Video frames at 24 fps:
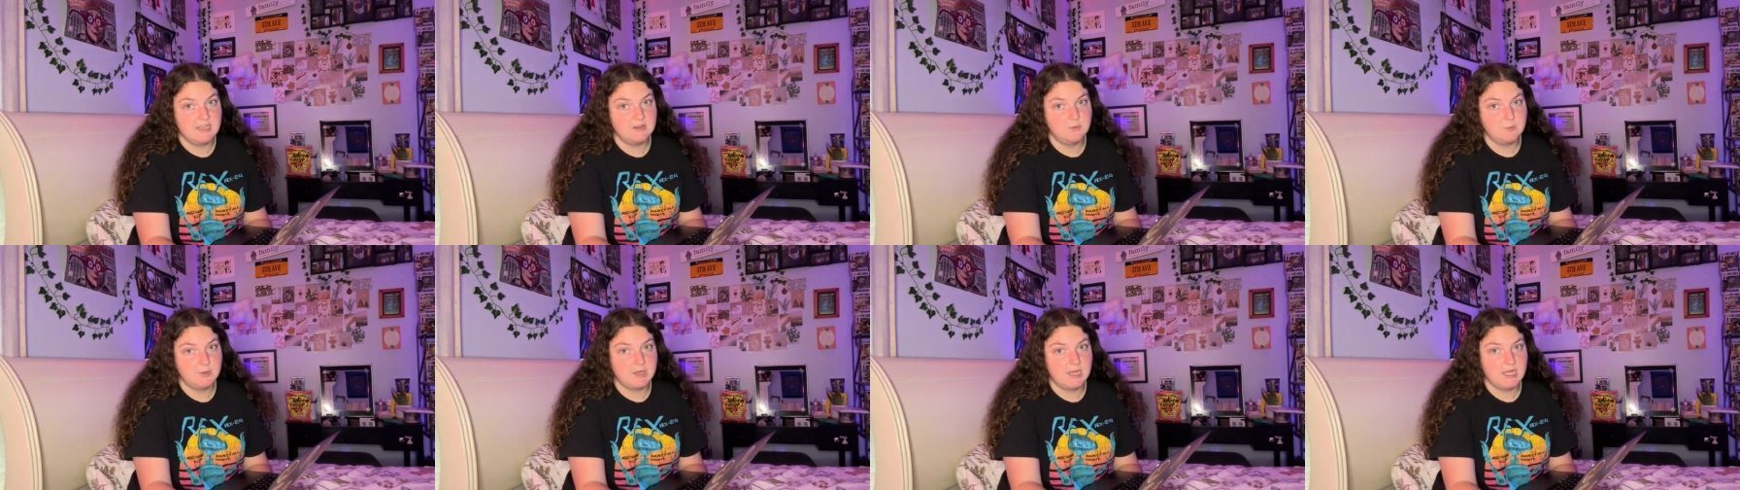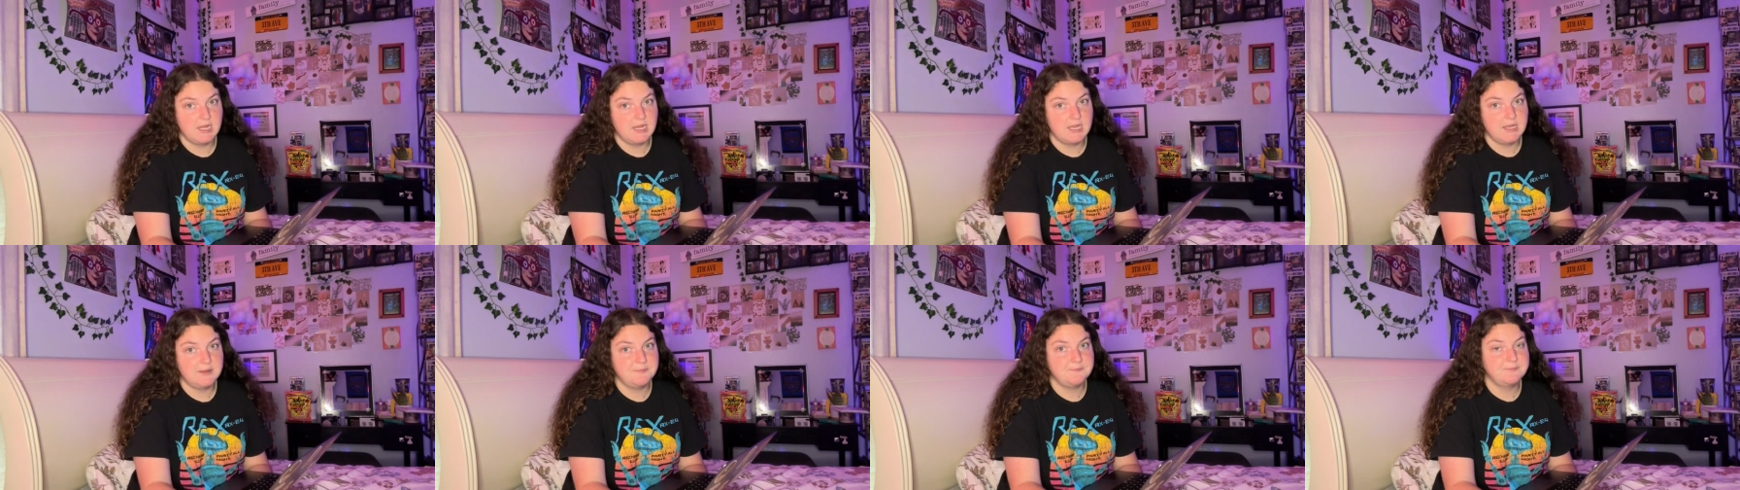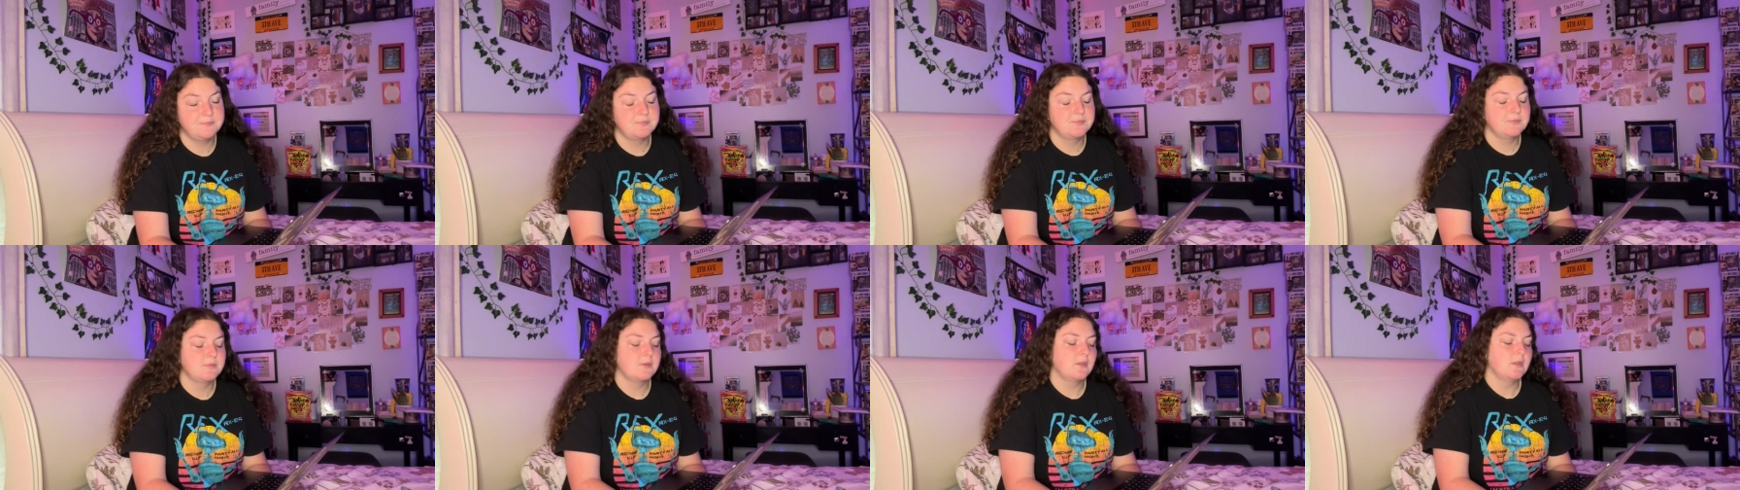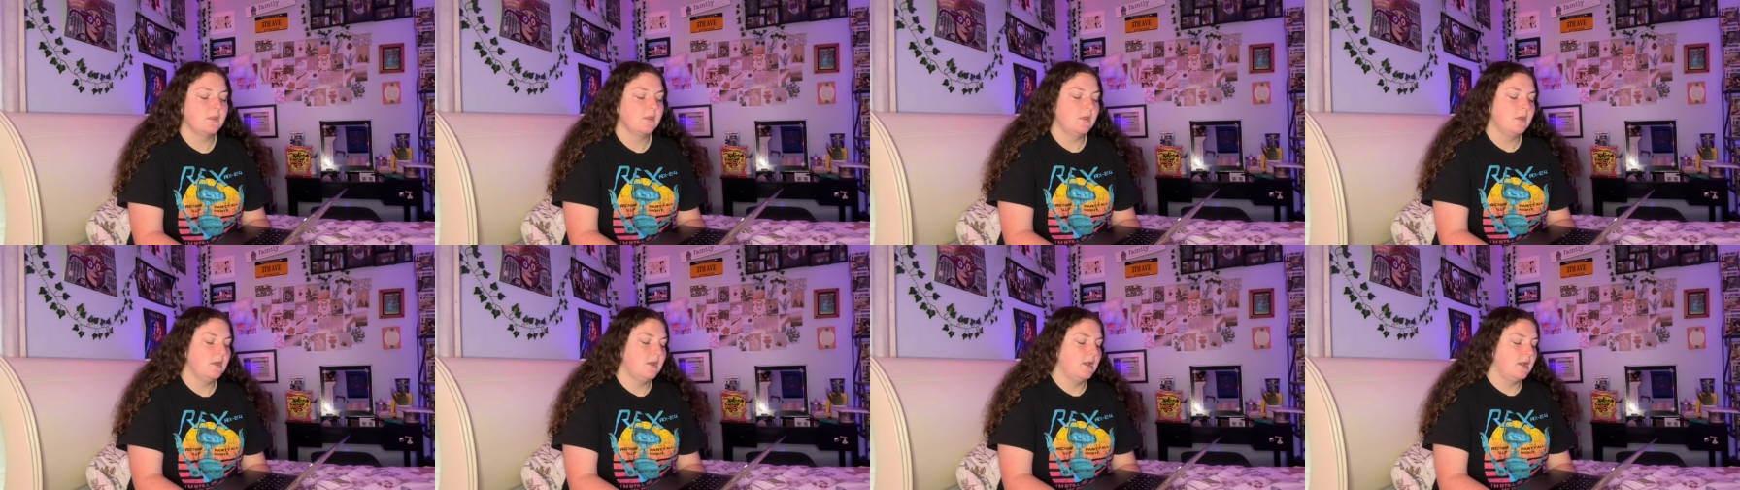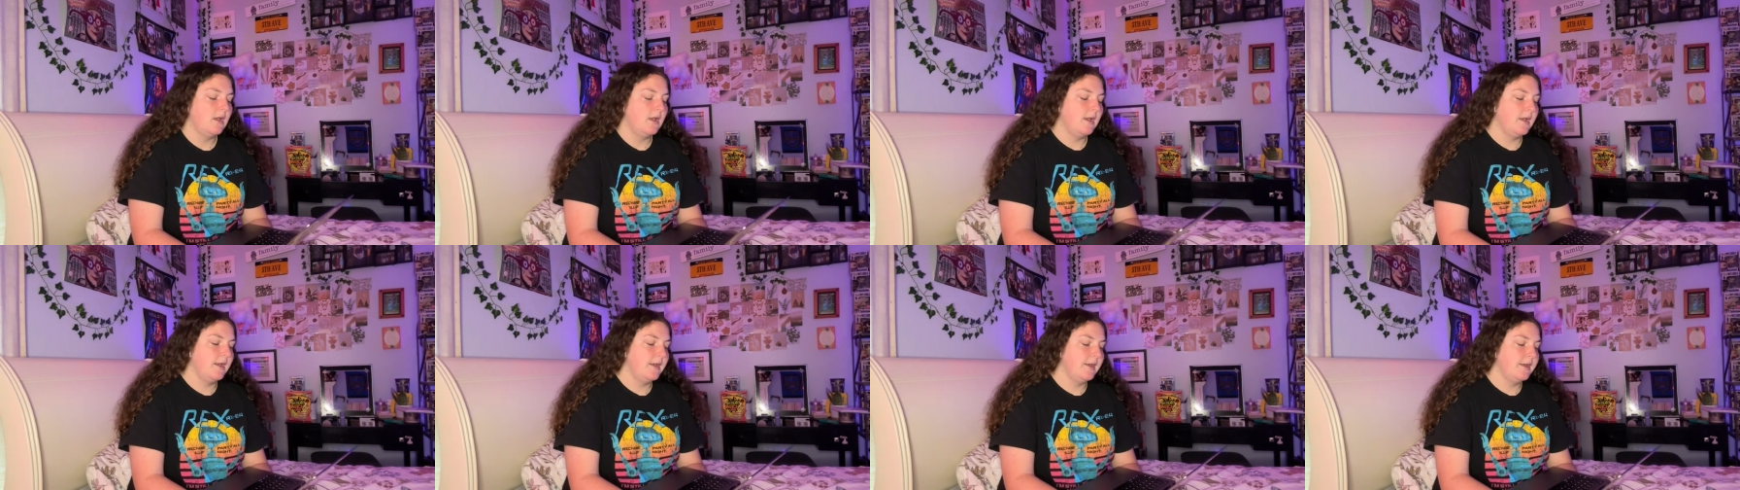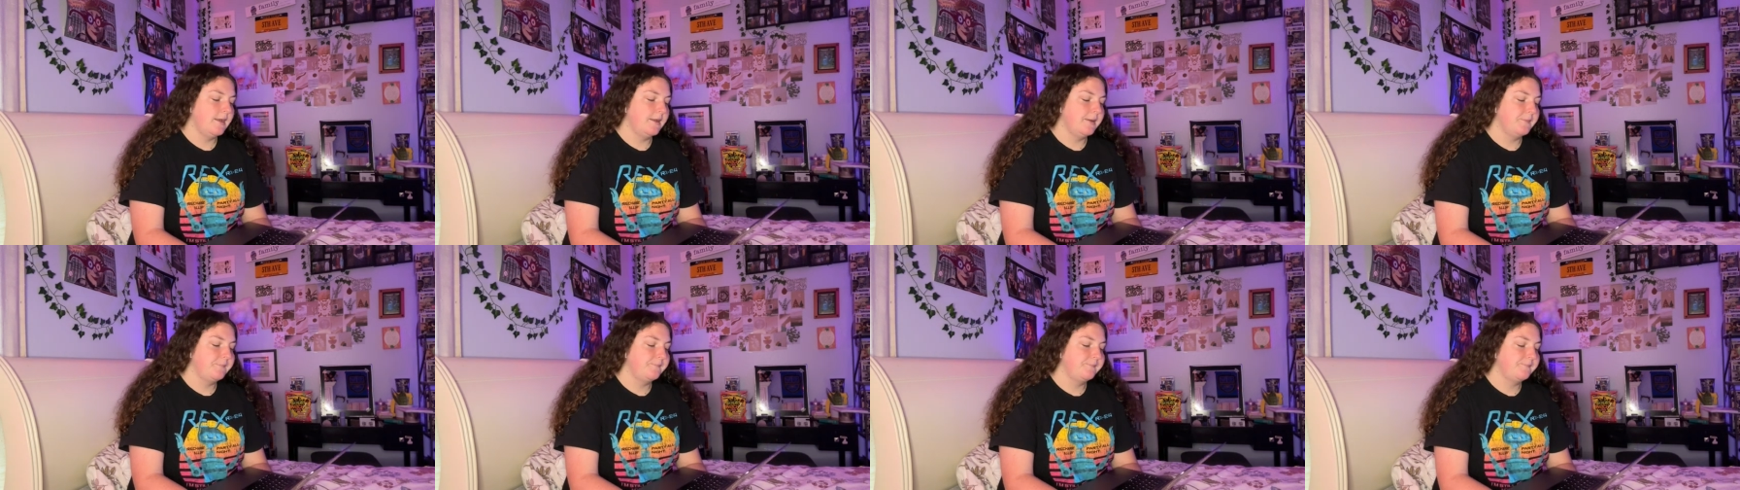we're getting.
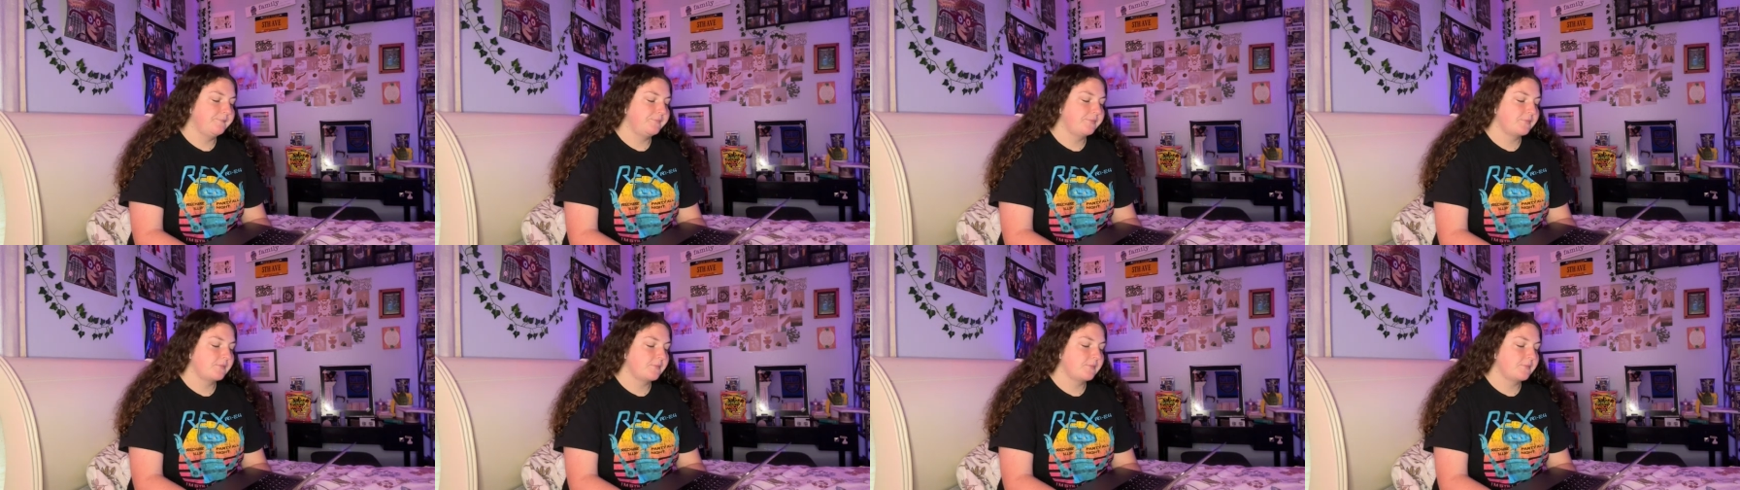Um,